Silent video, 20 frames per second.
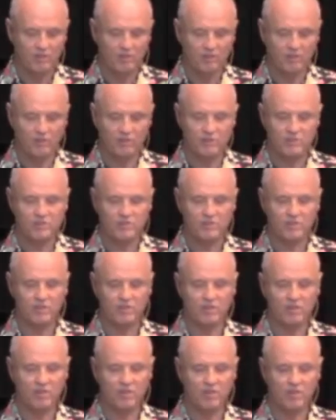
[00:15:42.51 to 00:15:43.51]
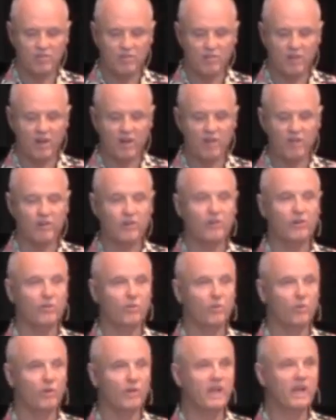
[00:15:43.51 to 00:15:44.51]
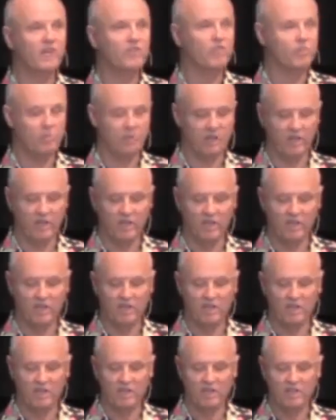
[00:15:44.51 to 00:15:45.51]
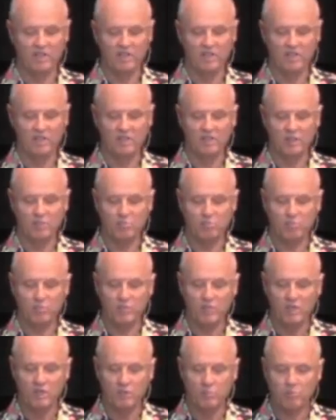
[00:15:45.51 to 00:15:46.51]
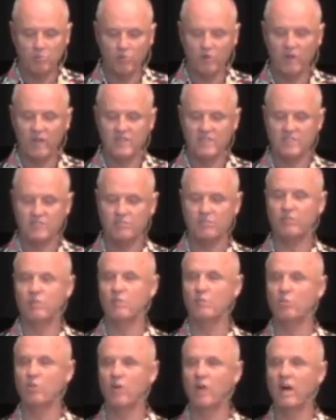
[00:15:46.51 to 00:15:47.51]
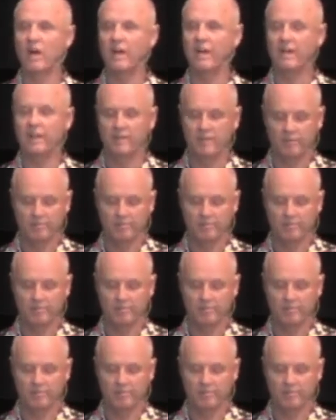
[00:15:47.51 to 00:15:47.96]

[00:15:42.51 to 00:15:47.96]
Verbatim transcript: First, the father would have to pay a, a price for the bride.